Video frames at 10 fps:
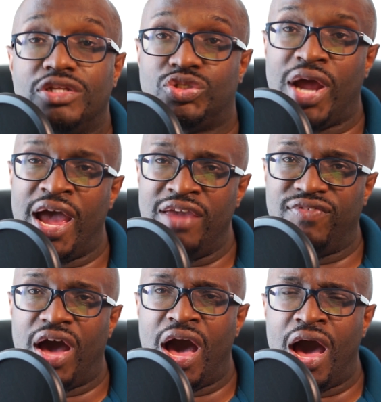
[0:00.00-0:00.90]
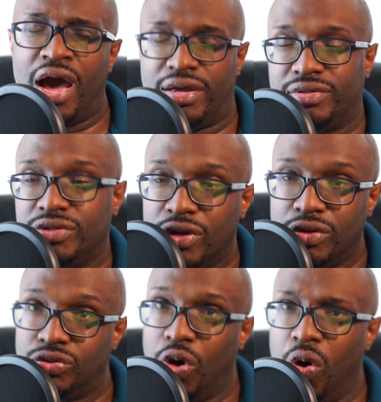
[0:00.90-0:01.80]
Driver!
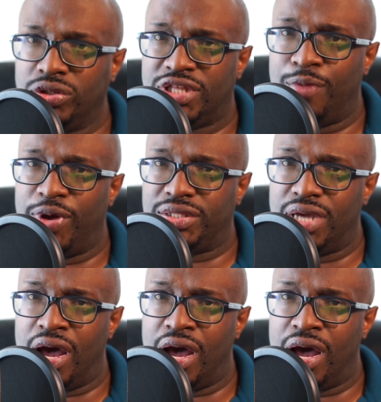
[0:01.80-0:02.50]
Don't stop at